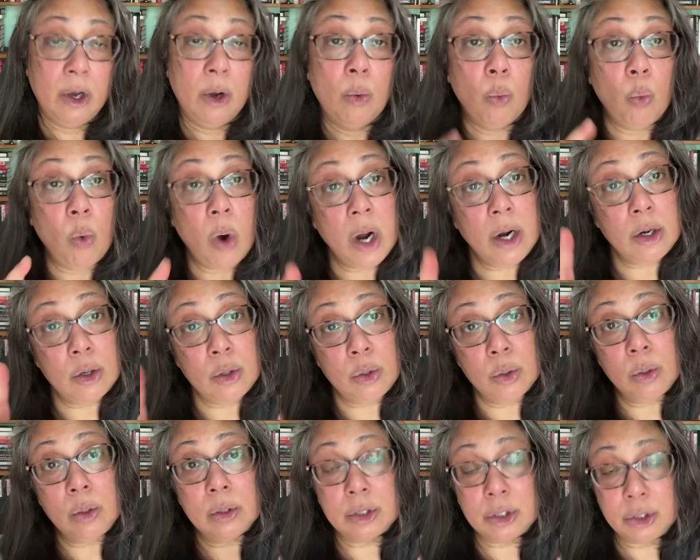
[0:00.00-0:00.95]
One
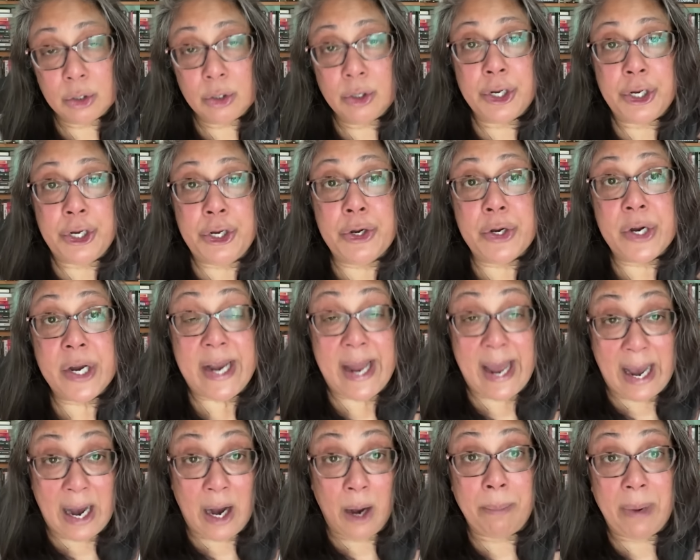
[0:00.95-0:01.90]
cool tool you can
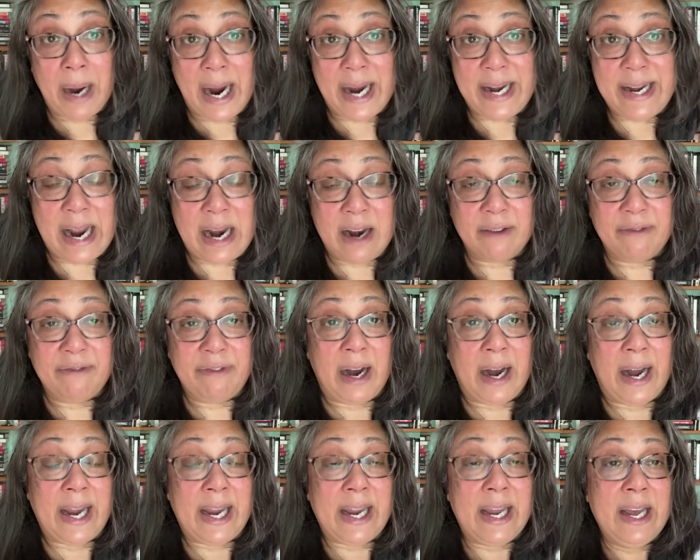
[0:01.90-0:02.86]
help
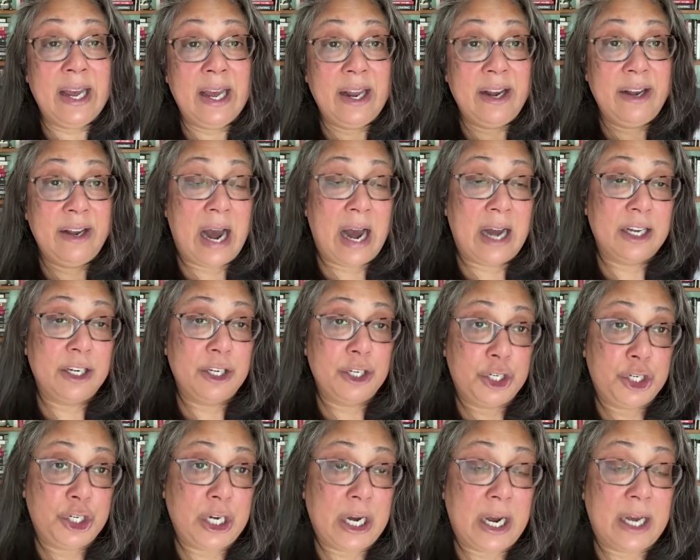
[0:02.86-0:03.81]
identify not
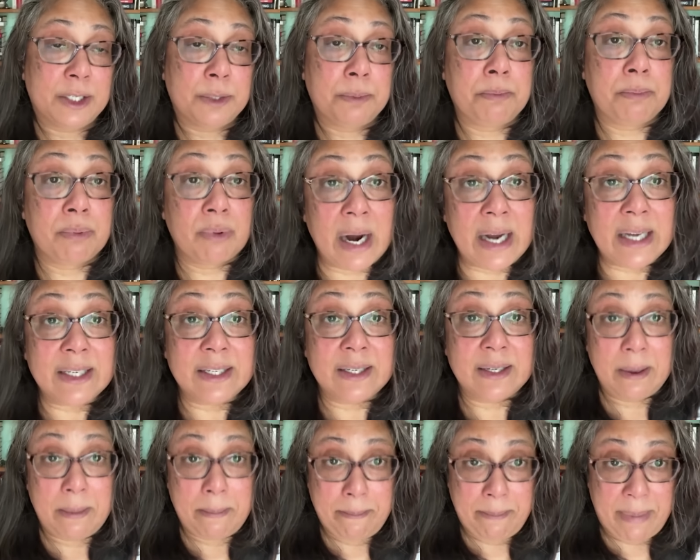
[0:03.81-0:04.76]
just
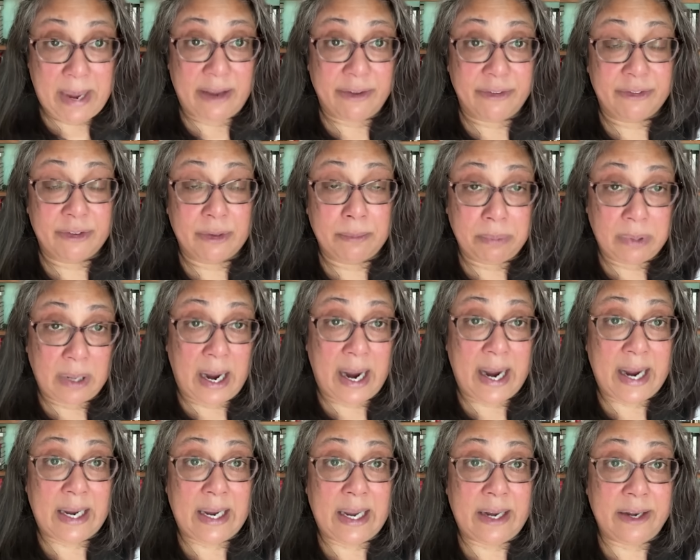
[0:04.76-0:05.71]
price-based
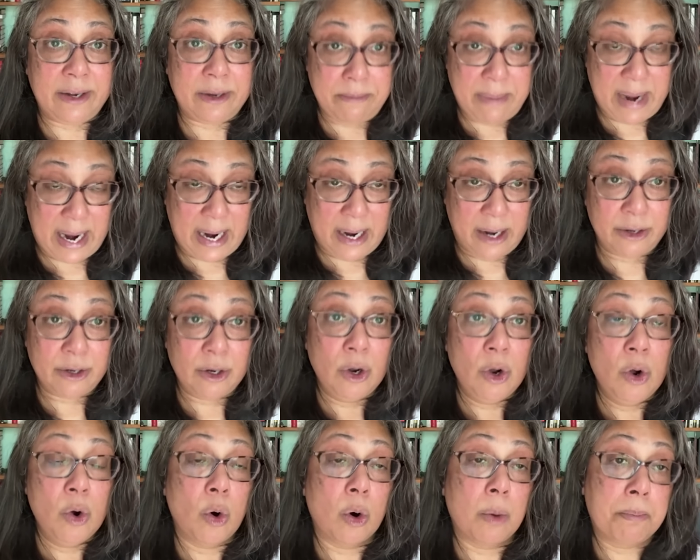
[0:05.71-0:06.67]
supply and demand
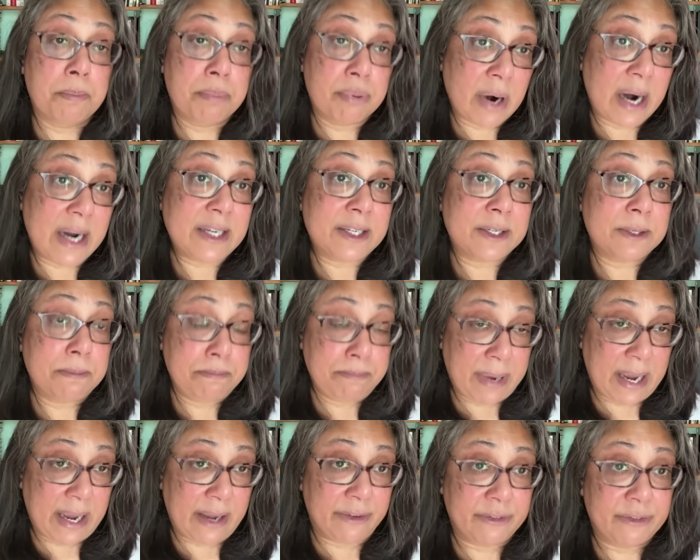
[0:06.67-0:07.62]
or
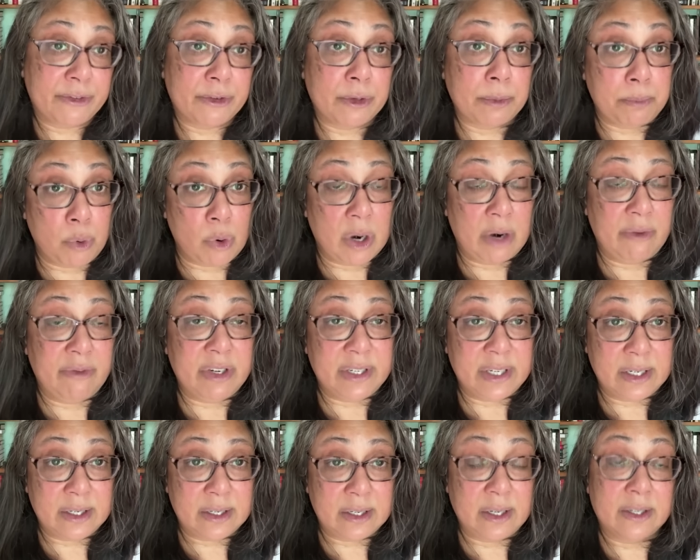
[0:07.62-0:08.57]
price-based support and
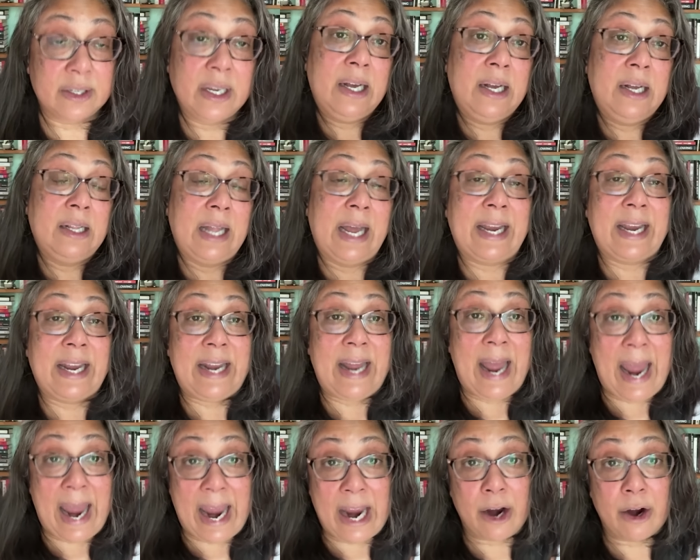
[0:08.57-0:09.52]
resistance, like an
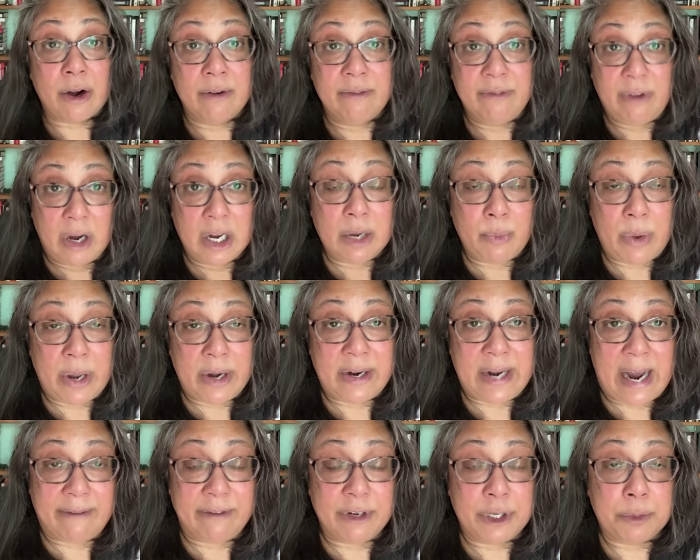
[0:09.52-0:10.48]
anchored volume weighted
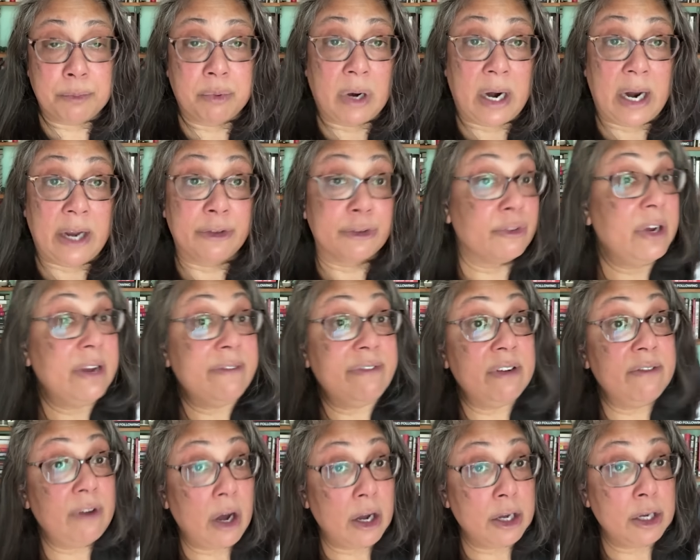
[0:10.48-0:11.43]
average price or
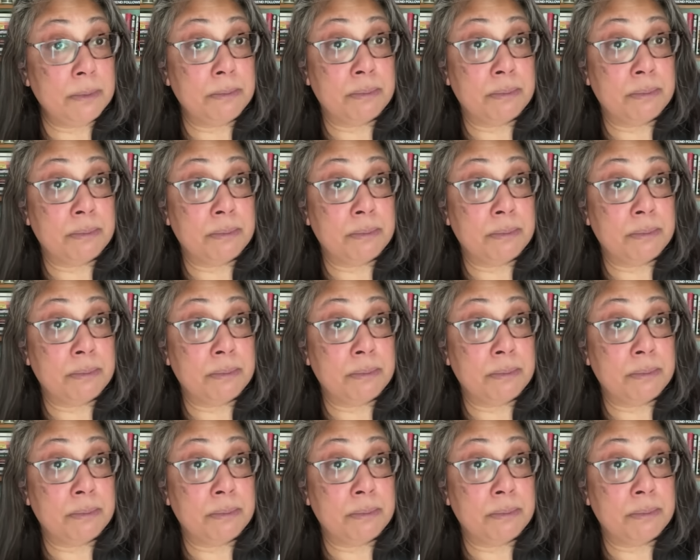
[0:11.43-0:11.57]
even volume